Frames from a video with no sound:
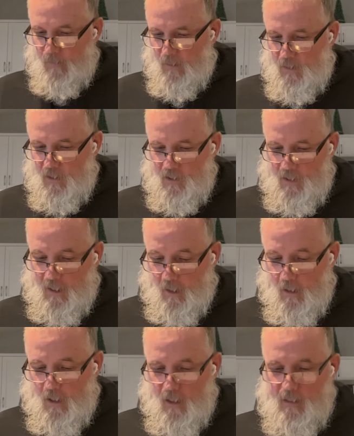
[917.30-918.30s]
this is it
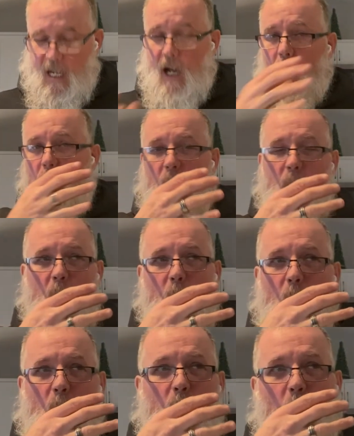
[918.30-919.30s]
here. Now,
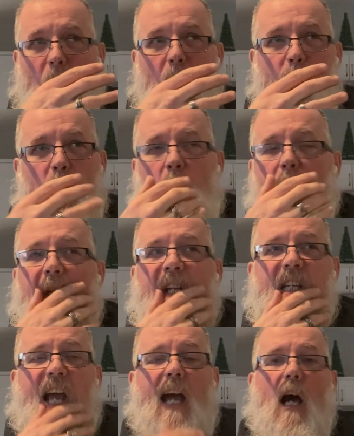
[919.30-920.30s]
where I'm
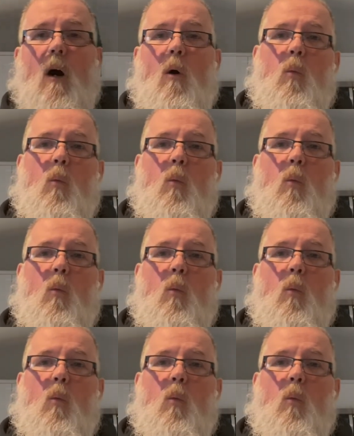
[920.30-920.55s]
working now,